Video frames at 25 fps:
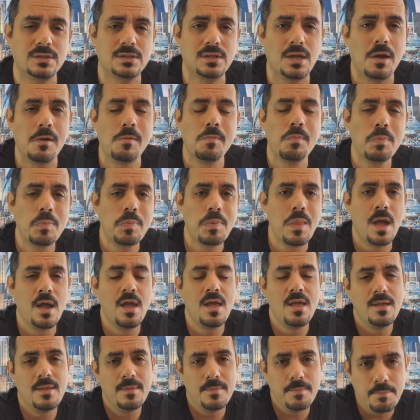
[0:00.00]
So
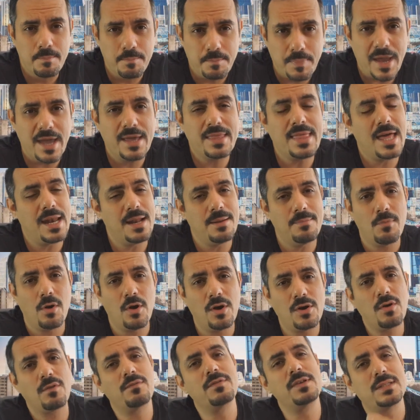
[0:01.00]
bear that in
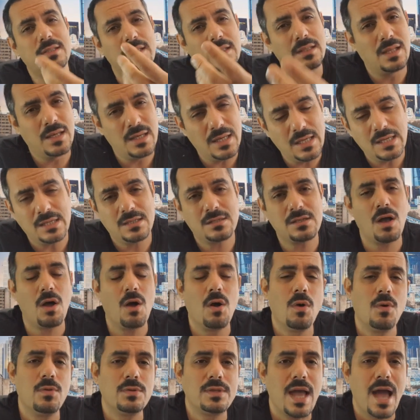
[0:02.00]
mind. Obviously, the
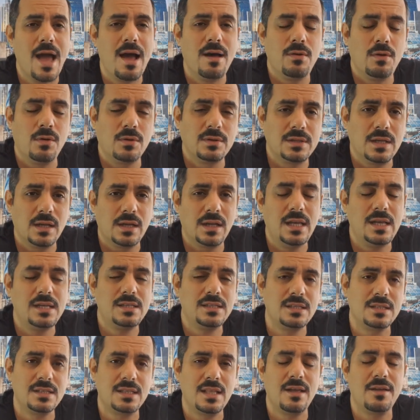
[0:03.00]
leasehold, how long the
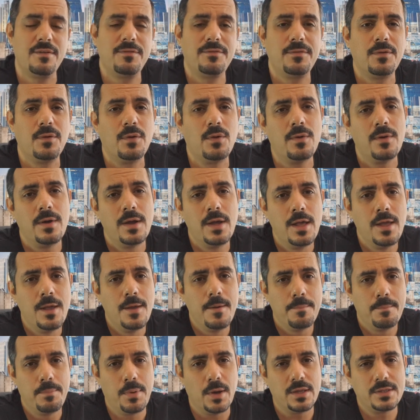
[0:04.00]
lease is there for,
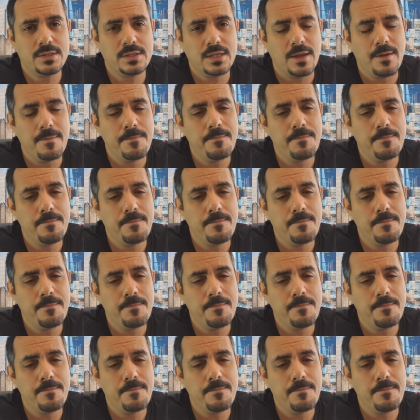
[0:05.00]
but